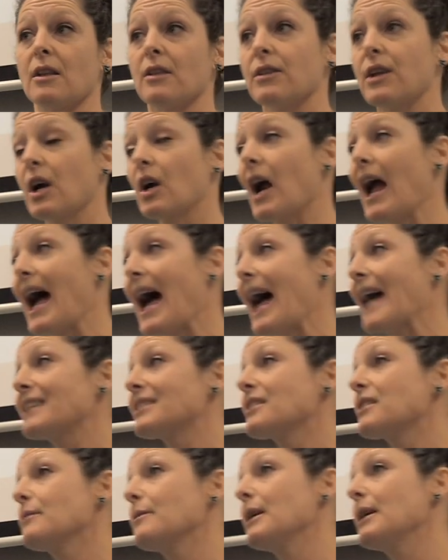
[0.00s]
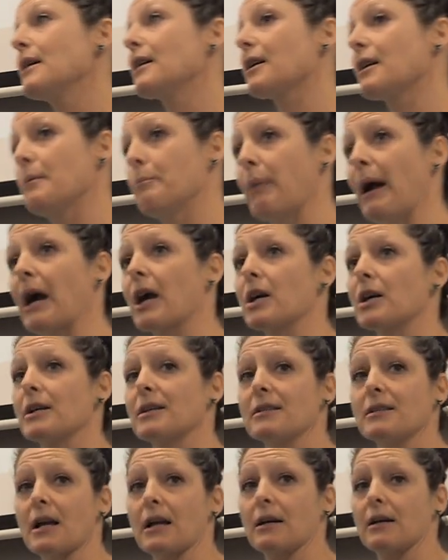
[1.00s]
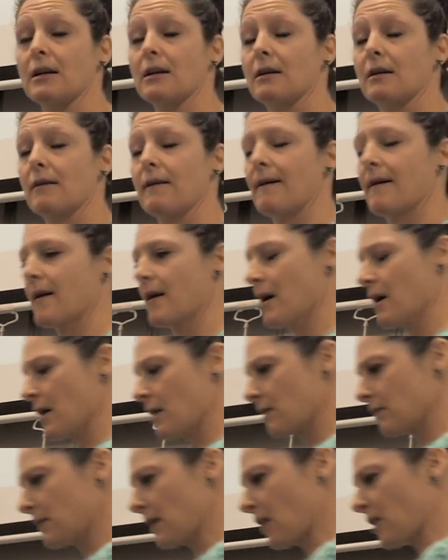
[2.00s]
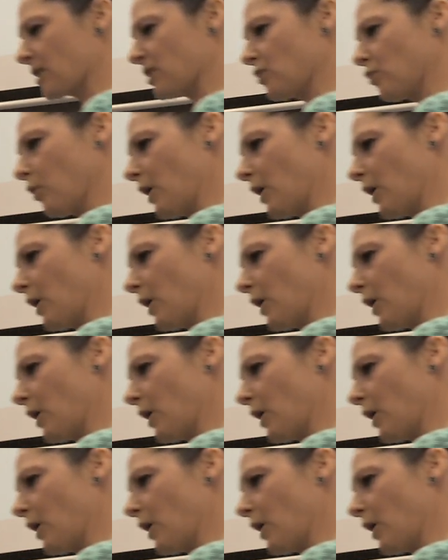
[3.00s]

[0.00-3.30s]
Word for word: There has to be a comparison there is